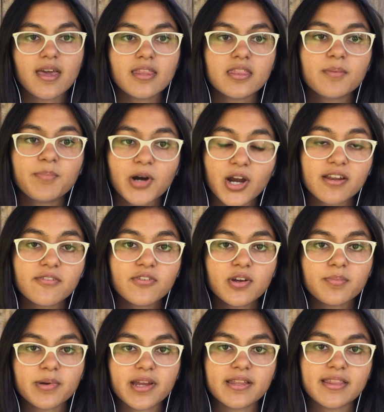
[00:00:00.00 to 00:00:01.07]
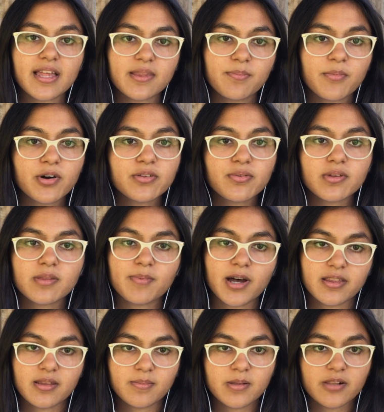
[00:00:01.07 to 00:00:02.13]
The part of your brain that's most
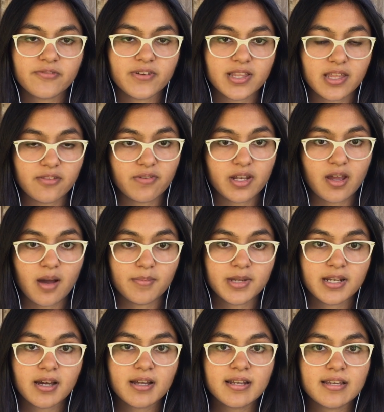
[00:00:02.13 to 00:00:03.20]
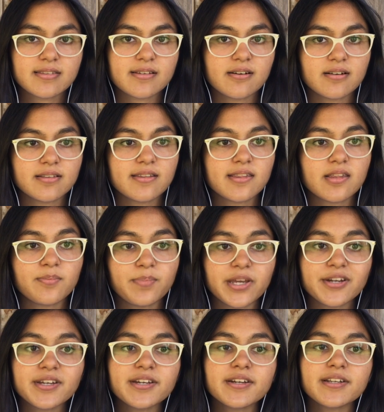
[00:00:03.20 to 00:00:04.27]
responsible for this phenomenon is called the
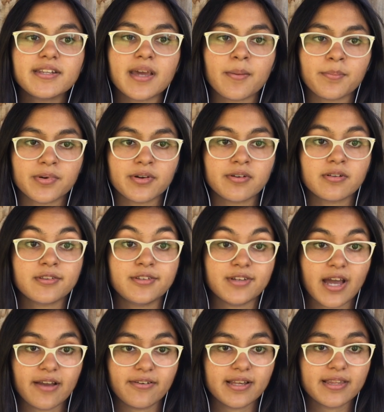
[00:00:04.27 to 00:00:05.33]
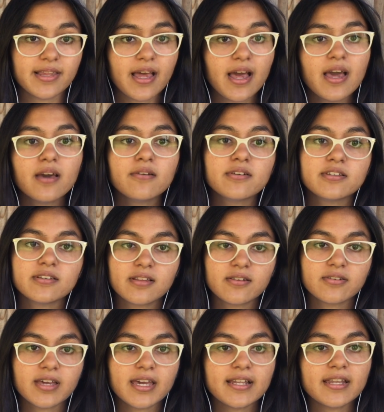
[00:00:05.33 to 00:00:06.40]
superior temporal gyrus, which is
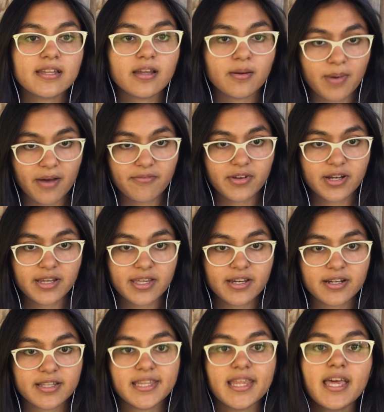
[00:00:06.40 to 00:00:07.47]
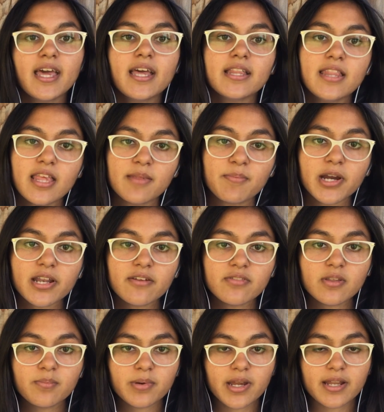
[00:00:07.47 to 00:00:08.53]
located above your ears. This part of the
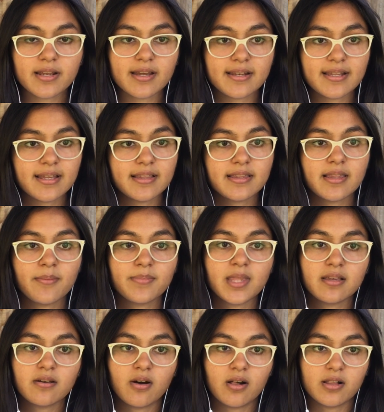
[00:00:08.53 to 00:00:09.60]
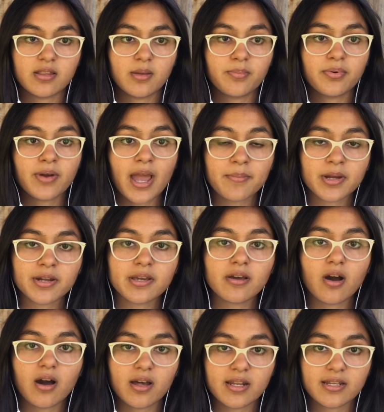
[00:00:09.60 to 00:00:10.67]
brain contains something called the primary
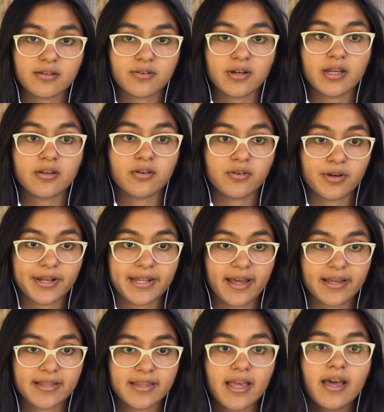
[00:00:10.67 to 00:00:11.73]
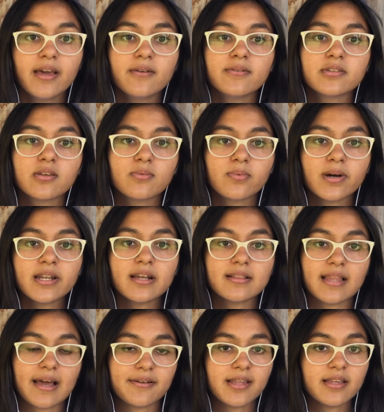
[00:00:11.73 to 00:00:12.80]
auditory cortex, which is what
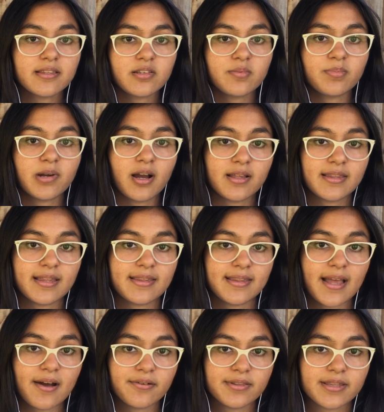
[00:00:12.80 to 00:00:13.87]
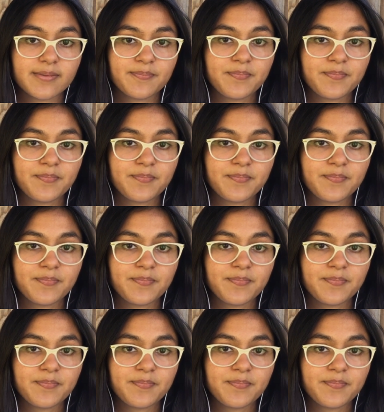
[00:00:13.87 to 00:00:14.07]
allows us to process sounds.